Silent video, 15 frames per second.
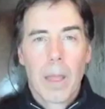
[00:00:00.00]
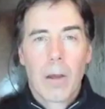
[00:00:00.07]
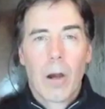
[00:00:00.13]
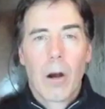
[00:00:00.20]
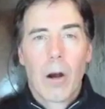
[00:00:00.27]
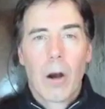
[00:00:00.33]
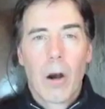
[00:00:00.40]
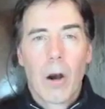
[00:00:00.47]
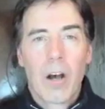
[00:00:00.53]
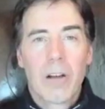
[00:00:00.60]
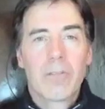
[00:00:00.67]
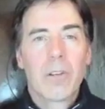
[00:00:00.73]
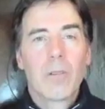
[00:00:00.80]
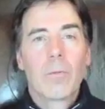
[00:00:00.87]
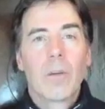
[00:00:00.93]

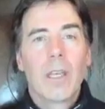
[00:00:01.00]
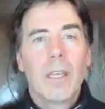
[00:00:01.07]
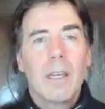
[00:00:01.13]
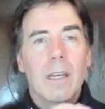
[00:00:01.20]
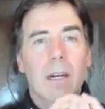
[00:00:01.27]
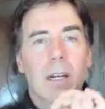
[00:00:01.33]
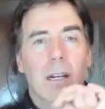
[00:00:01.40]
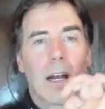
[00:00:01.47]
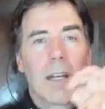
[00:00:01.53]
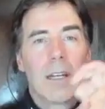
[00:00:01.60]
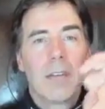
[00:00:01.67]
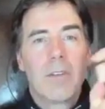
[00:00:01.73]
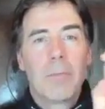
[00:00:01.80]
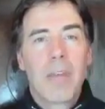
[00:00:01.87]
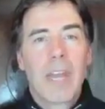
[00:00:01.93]
often we kind of
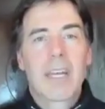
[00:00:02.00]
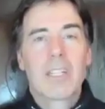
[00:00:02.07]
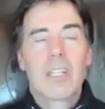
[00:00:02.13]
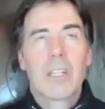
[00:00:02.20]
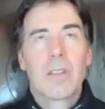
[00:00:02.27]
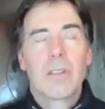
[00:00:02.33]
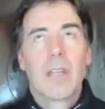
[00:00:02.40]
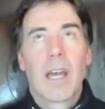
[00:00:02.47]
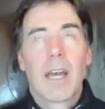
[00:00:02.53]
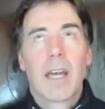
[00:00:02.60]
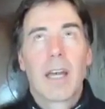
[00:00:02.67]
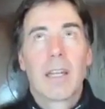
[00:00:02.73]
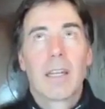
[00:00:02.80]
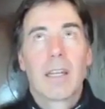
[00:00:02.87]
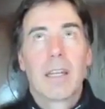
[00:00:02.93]
imagine that
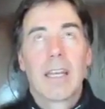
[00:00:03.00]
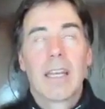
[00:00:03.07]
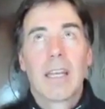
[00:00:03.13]
it's